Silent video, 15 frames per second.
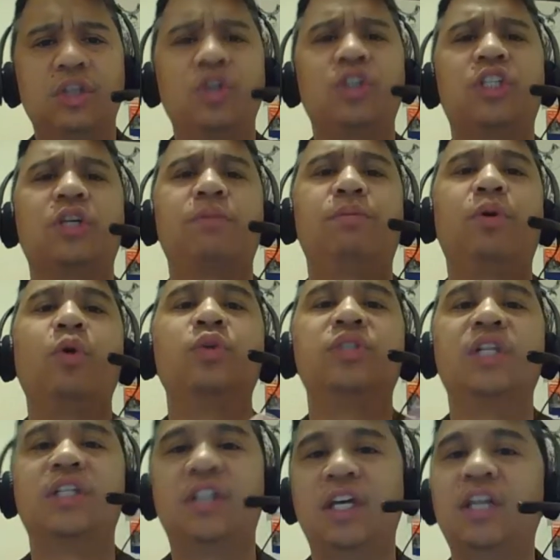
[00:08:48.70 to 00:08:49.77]
you're
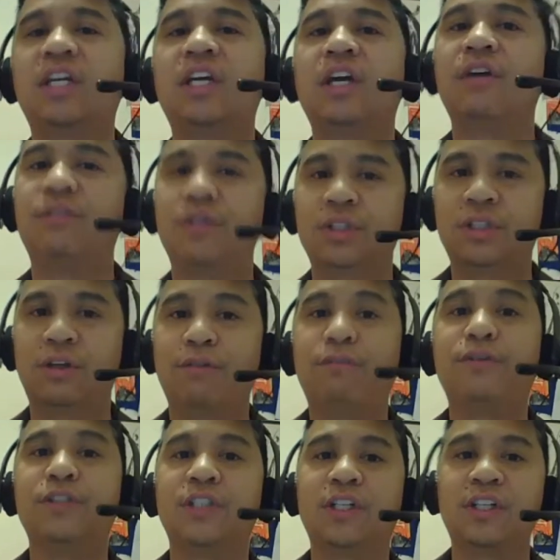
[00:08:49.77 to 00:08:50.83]
supposed to take care of yourself
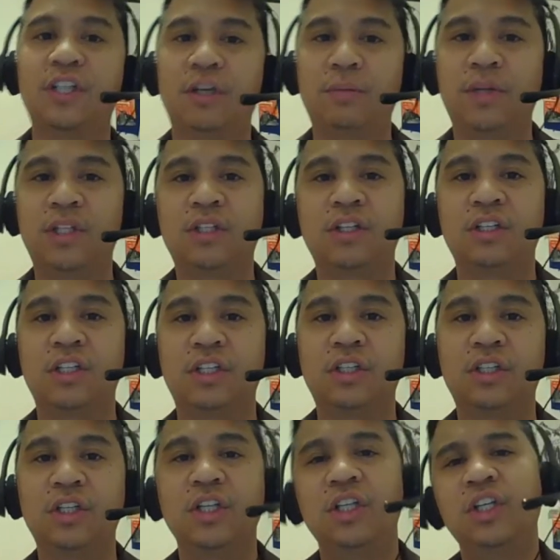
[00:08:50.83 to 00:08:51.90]
physically and mentally.
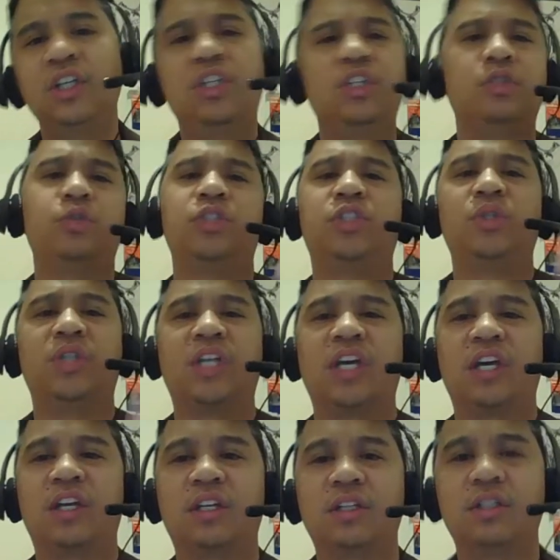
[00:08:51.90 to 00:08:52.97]
You do what you
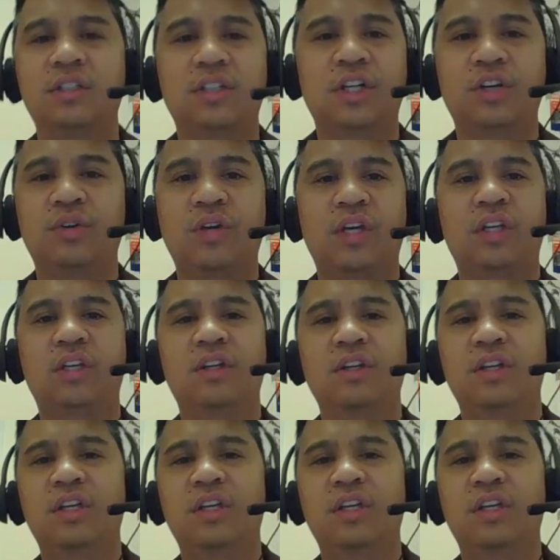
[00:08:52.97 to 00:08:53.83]
can. All right.